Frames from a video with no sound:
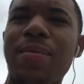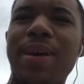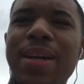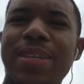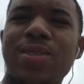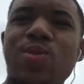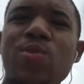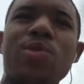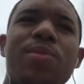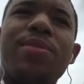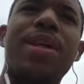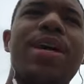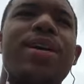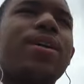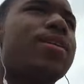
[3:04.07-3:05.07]
I'm at school,
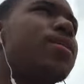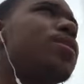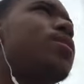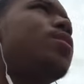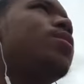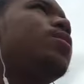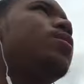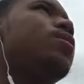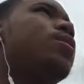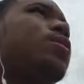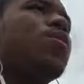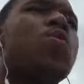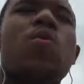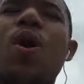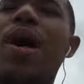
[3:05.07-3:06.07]
I'm like,
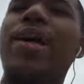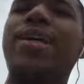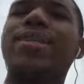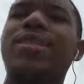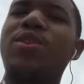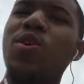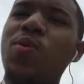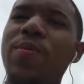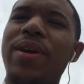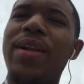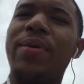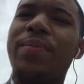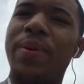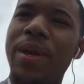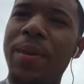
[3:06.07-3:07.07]
why is so
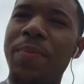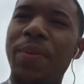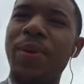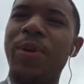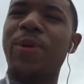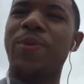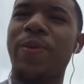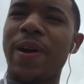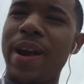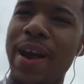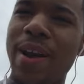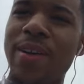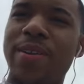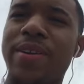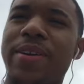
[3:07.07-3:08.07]
many people
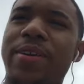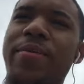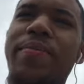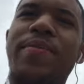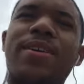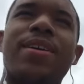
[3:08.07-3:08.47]
around him?